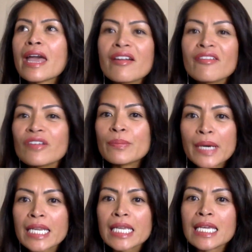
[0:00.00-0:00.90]

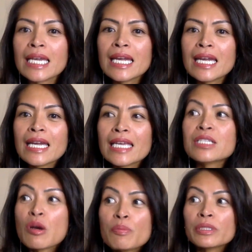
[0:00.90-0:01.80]
everybody is
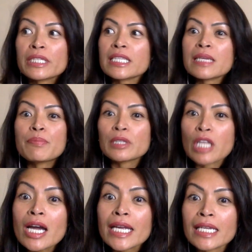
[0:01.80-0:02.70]
completely
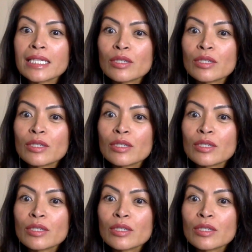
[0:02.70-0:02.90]
blind.